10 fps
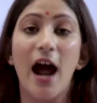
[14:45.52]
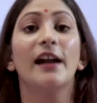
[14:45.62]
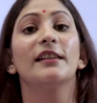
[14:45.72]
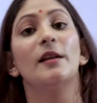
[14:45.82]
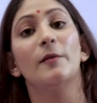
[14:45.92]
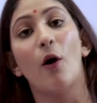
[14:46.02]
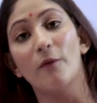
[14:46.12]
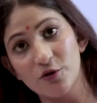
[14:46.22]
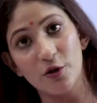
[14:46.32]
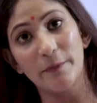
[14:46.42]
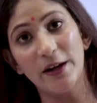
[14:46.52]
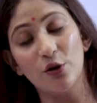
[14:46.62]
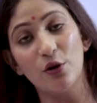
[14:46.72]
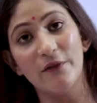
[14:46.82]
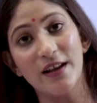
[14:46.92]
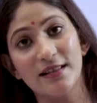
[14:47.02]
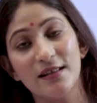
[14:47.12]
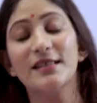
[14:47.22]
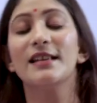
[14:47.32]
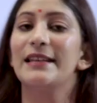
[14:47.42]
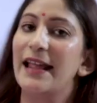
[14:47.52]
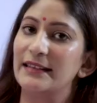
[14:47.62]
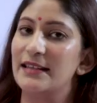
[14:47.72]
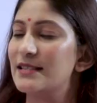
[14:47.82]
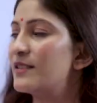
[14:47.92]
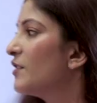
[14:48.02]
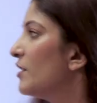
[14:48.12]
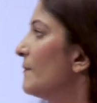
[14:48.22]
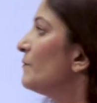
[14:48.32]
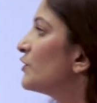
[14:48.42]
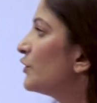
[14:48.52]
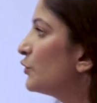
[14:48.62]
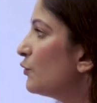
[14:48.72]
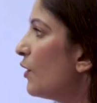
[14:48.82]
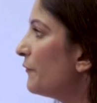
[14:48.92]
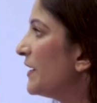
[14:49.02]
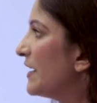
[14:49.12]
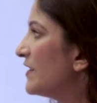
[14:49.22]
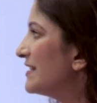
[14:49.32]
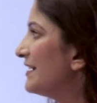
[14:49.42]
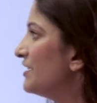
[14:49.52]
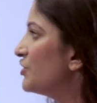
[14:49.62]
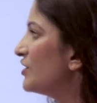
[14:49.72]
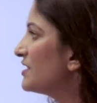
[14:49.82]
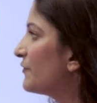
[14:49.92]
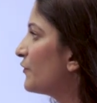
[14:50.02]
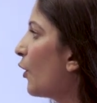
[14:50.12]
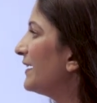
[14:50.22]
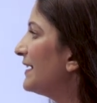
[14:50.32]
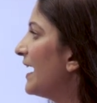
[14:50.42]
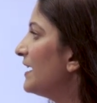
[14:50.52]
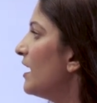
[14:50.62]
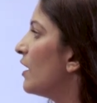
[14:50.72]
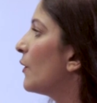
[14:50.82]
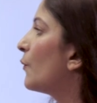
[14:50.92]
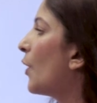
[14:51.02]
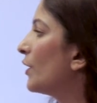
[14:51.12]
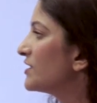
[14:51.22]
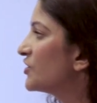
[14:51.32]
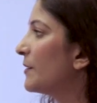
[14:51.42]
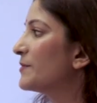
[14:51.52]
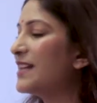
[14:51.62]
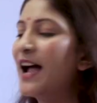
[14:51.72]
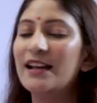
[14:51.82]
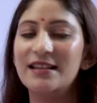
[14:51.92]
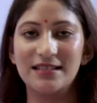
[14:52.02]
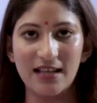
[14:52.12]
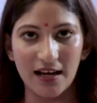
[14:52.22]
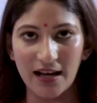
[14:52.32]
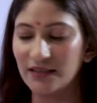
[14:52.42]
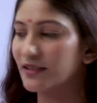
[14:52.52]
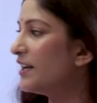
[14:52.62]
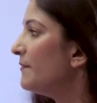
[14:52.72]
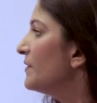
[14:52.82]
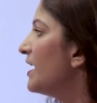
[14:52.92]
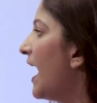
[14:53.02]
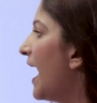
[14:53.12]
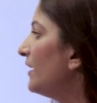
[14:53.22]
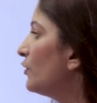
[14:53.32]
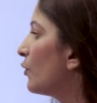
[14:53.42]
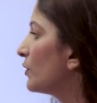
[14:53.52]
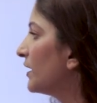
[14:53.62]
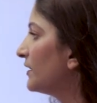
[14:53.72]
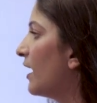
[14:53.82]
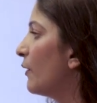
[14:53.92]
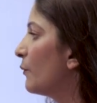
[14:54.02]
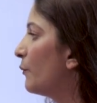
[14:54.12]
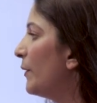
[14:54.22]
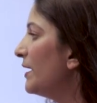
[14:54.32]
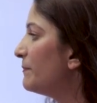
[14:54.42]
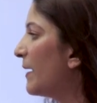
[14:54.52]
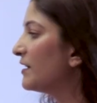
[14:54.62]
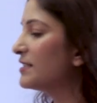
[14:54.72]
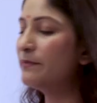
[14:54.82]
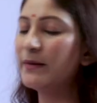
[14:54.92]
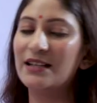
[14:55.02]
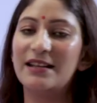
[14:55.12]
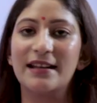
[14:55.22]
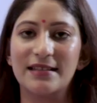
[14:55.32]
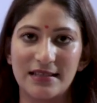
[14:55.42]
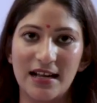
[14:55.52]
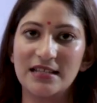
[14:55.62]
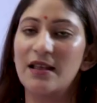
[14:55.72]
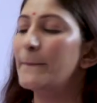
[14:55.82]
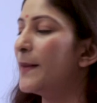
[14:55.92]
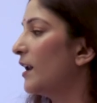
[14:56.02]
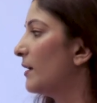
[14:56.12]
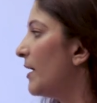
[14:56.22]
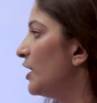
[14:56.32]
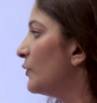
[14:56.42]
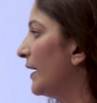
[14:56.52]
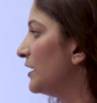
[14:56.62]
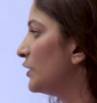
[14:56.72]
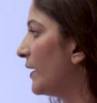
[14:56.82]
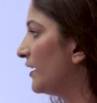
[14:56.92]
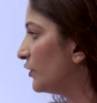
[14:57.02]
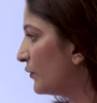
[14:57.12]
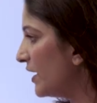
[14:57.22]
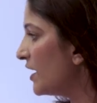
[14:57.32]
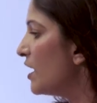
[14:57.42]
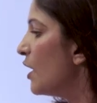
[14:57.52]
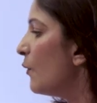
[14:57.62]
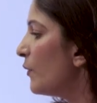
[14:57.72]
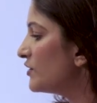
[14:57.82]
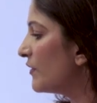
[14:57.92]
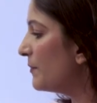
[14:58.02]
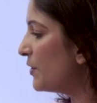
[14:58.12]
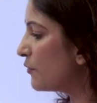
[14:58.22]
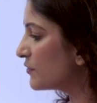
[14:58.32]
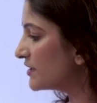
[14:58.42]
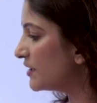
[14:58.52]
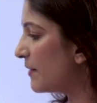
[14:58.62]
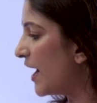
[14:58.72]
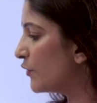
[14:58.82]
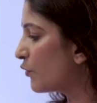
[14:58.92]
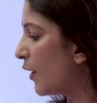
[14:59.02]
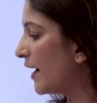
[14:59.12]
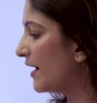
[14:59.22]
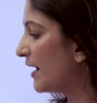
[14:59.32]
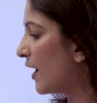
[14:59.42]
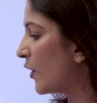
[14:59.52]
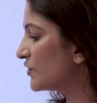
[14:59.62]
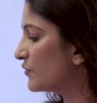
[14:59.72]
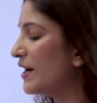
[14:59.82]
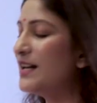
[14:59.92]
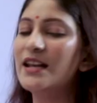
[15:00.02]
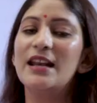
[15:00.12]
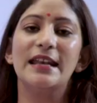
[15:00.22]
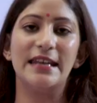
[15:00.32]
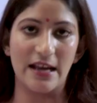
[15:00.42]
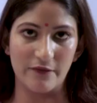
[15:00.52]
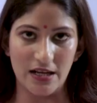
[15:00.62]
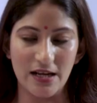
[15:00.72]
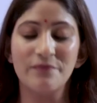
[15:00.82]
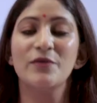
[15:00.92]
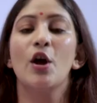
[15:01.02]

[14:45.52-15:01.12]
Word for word: are their offshore patrol vessels like this. So two of Navy's indigenous frontline warships, INS Sahyadri and Kolkata, will participate in exercise Malabar 2023, which will be hosted by Royal Australian Navy.